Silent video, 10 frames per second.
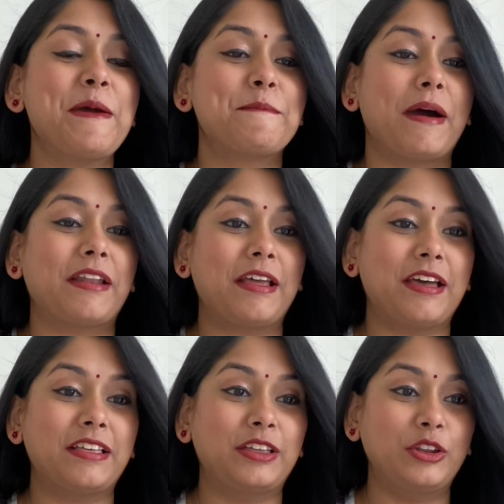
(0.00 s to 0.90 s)
But
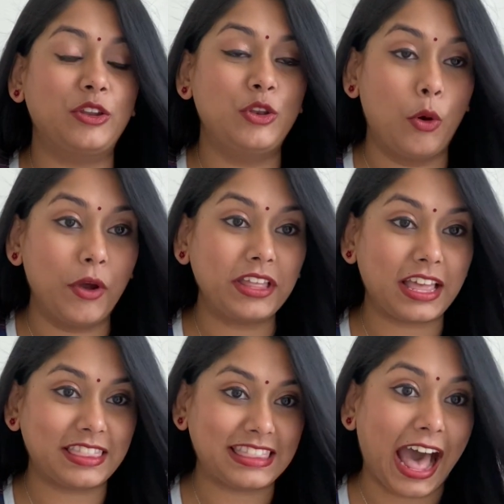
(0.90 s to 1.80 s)
knowing
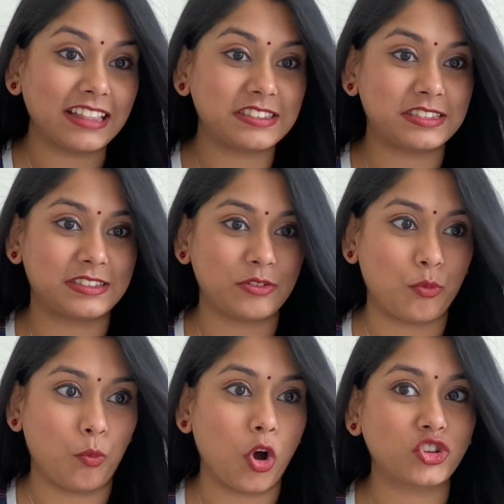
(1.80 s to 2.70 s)
that that's
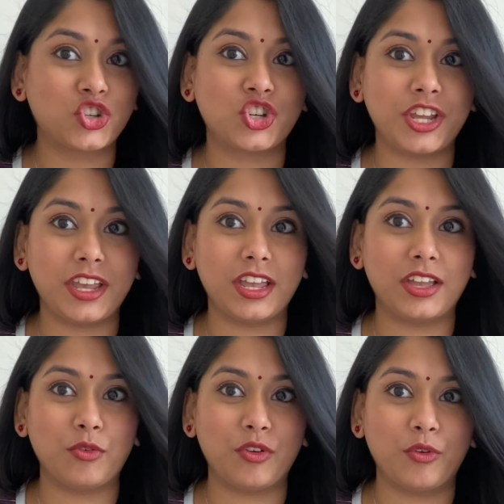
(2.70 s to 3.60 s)
what she
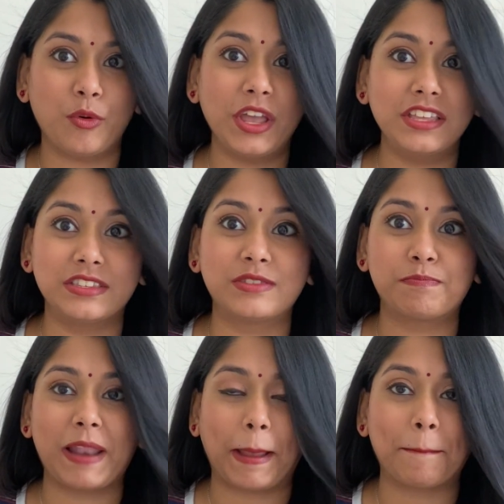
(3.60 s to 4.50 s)
is,
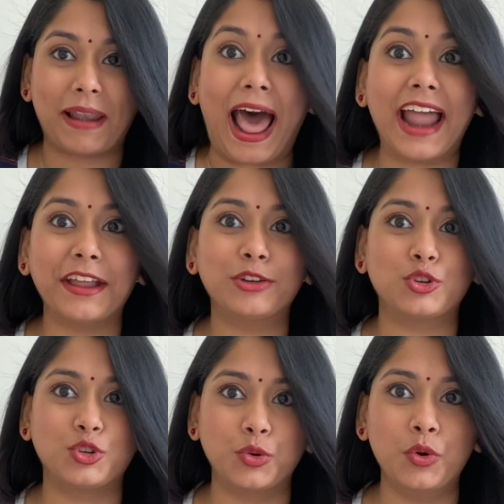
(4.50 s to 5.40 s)
like, planning to
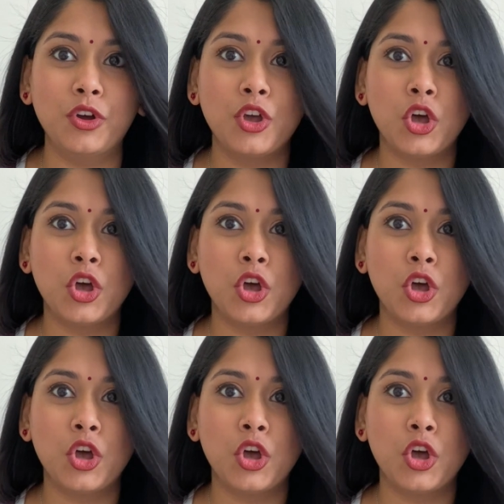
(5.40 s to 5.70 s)
do,